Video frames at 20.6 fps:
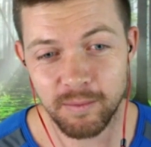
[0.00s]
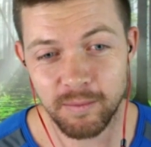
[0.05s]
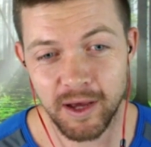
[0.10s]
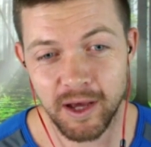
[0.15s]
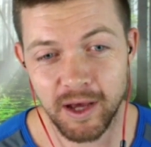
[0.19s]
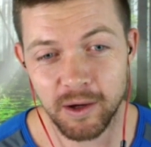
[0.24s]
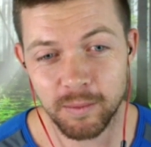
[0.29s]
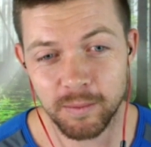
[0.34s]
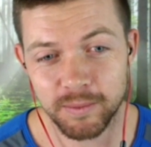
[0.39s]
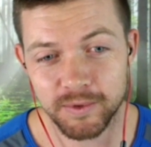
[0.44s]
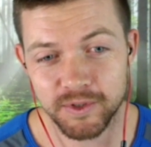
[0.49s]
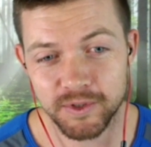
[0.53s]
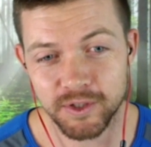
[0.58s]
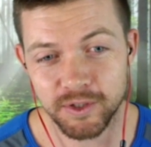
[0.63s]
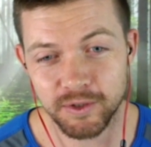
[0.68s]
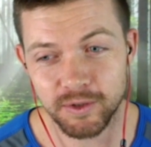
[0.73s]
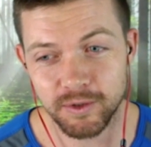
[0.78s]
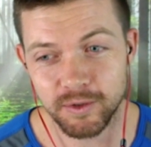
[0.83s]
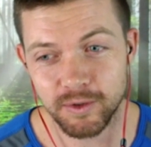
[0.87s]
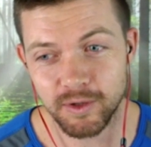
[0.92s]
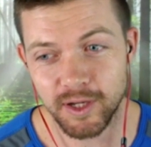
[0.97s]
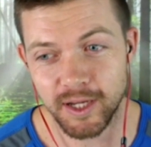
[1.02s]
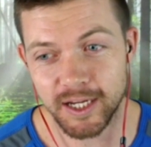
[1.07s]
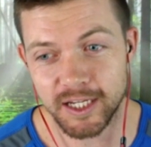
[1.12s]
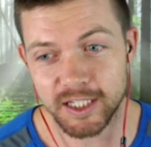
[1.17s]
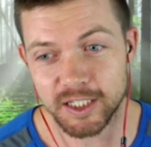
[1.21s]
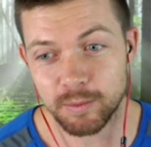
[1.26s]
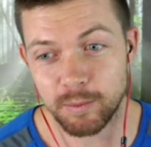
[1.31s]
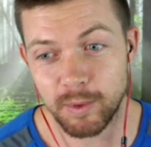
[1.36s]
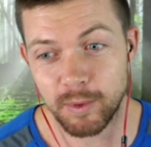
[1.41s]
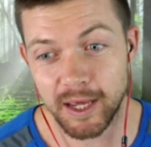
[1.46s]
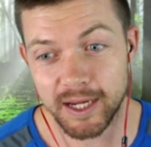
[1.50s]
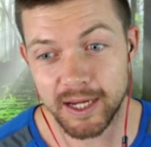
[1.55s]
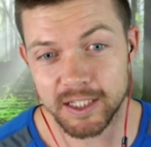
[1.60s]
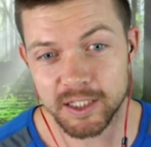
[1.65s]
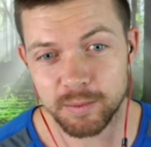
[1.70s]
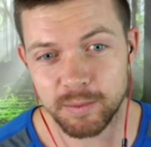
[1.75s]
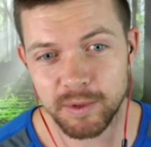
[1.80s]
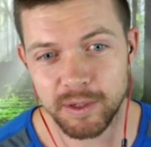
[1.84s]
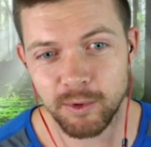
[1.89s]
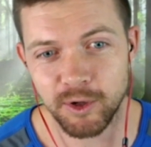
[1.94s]
help to explain
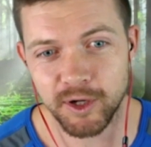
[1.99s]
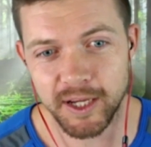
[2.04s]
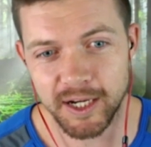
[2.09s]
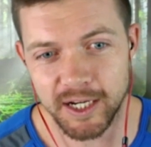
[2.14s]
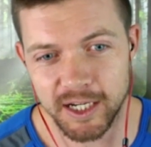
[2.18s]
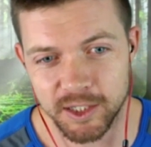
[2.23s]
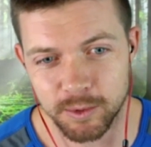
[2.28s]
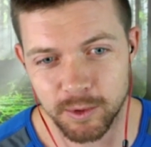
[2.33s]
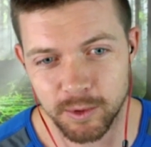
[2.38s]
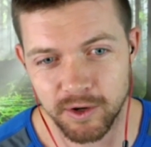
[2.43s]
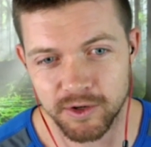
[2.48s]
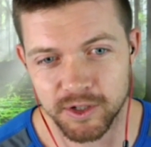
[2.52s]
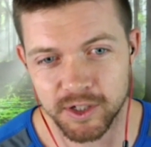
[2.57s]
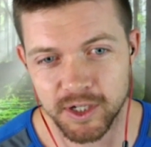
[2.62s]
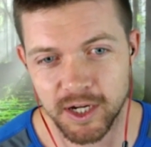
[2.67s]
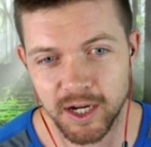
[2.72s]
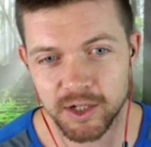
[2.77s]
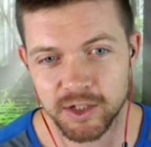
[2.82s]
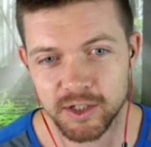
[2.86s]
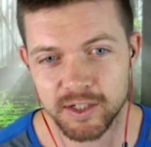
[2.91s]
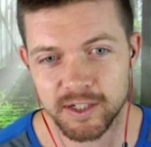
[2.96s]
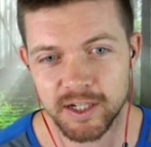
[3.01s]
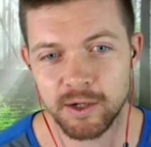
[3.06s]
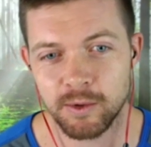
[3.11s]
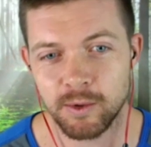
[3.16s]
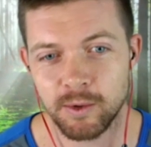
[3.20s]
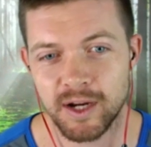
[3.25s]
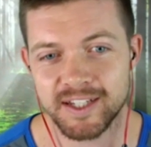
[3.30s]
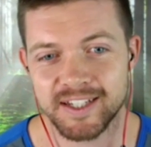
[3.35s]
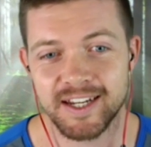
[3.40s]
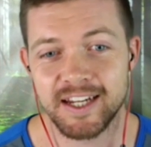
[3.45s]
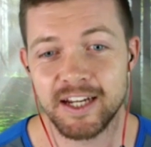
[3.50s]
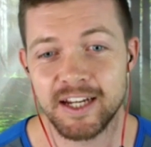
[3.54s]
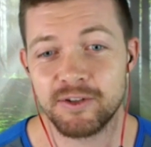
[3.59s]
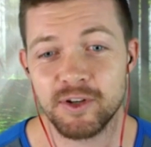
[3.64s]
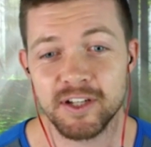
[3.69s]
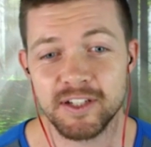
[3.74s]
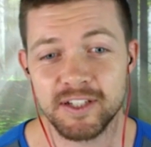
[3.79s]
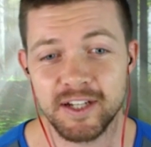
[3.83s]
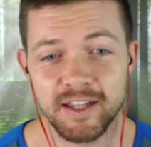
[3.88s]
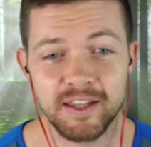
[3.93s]
to people who get into our education, anyone who has any
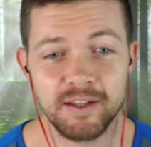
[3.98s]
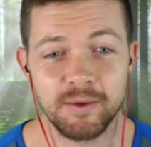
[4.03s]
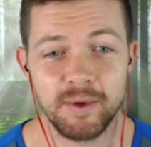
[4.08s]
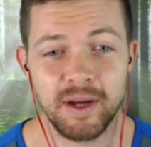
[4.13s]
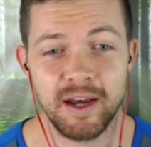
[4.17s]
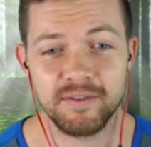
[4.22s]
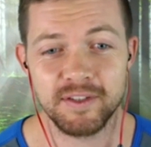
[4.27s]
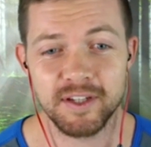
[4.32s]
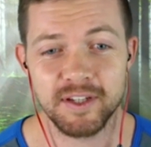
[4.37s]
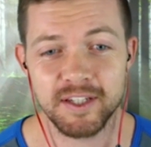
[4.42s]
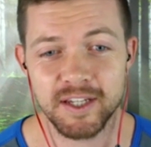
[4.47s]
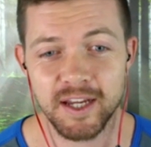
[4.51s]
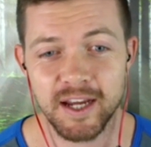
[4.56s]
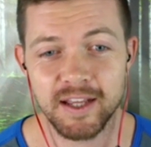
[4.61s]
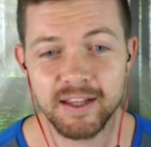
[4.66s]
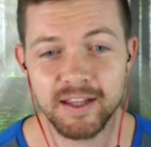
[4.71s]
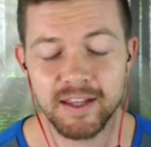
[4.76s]
interest in anything that we have to say,